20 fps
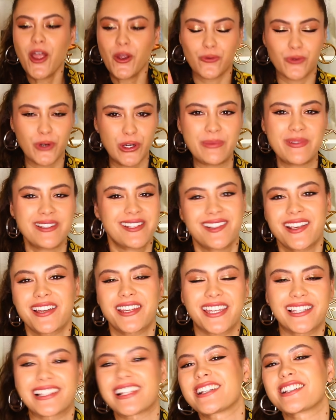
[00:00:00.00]
Rumours
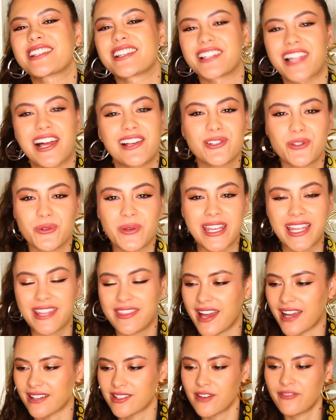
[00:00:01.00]
circulated last week
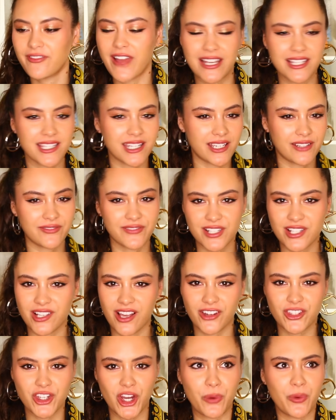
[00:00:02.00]
that Fendi and
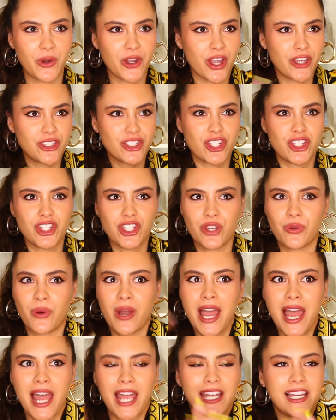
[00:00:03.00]
Versace were going to do
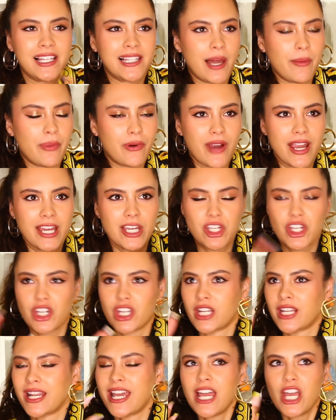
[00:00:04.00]
a
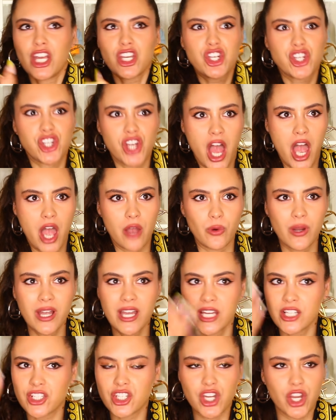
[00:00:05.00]
collaboration show
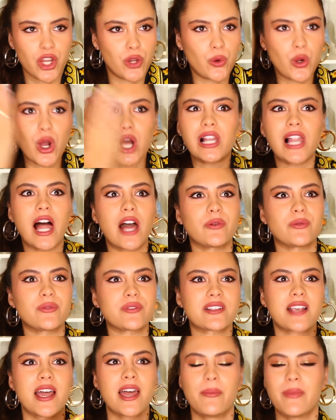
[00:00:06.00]
to
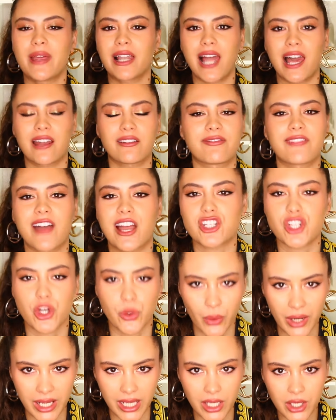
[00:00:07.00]
close Milan
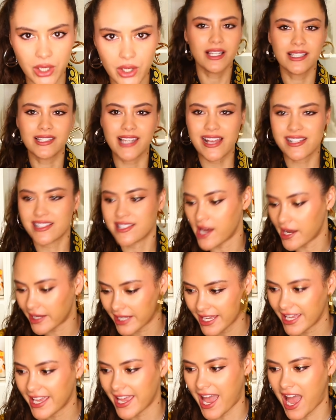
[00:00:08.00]
Fashion Week. Last night,
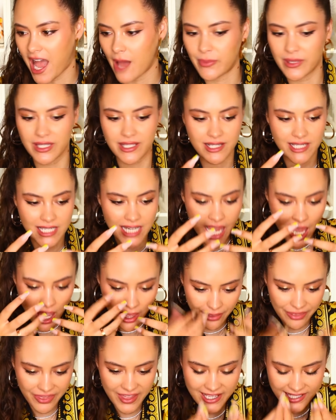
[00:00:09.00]
it happened.
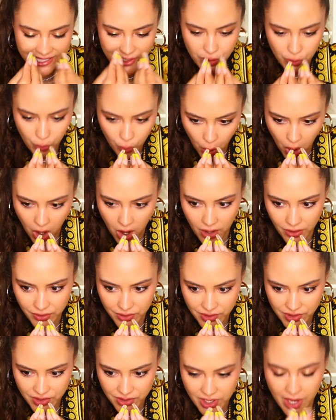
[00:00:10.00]
This
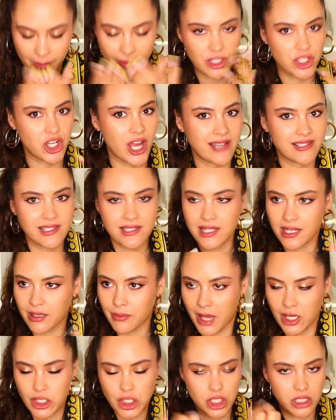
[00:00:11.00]
was a majestic,
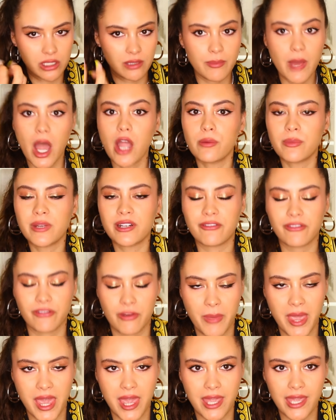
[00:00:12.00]
magical moment for
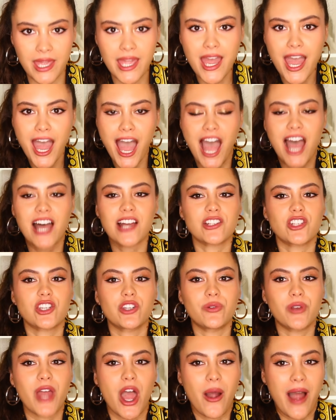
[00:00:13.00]
me. As
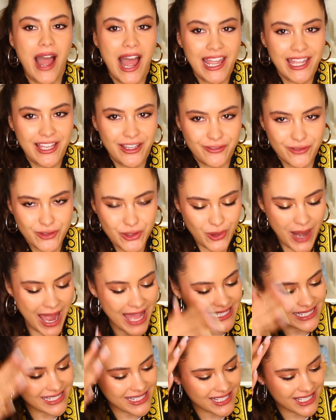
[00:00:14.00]
you know, I've
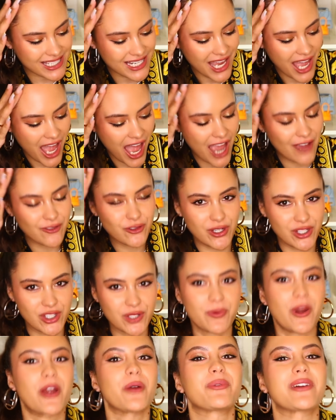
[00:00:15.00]
dressed
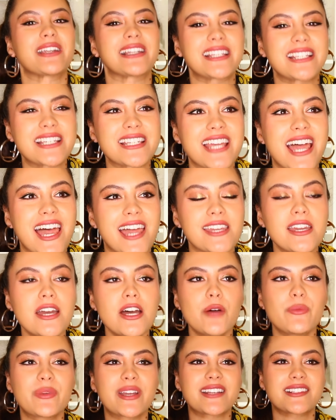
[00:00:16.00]
appropriately today
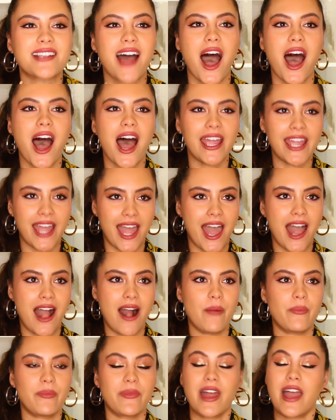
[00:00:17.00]
because I
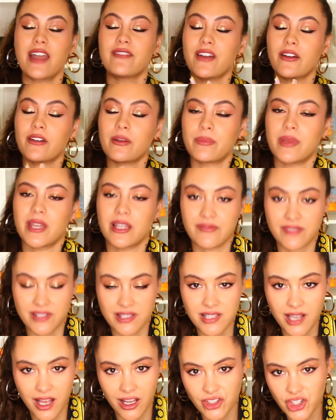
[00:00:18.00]
am a very big
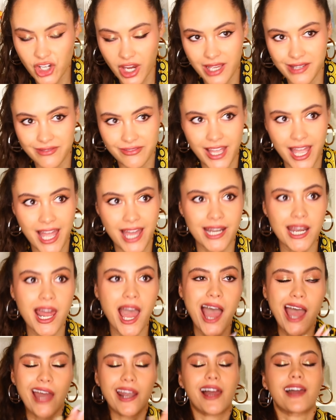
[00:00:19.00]
Versace fan,
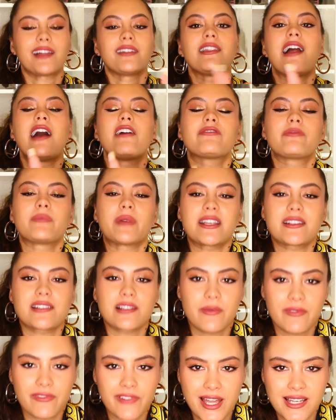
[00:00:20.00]
and I love me
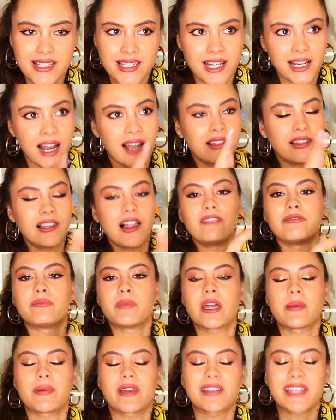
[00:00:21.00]
some Fendi and I love
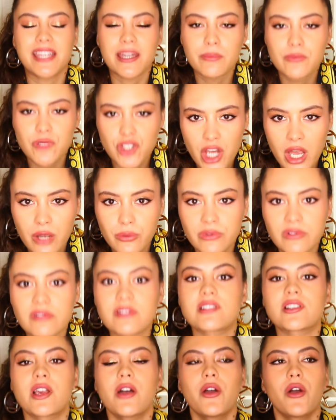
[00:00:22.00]
me a bit of Kim
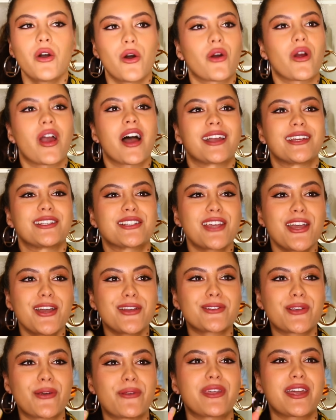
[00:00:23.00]
Jones, alright?
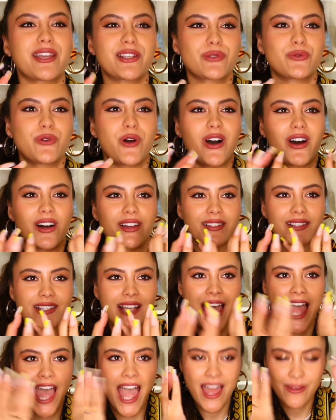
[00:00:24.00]
So this was
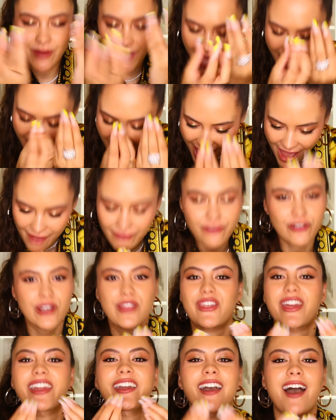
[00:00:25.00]

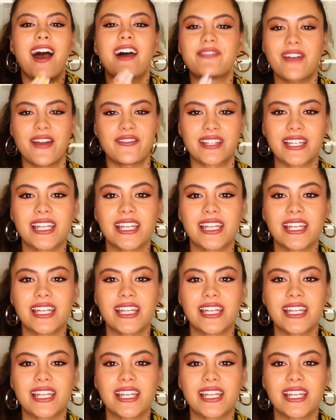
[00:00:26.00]
everything I've ever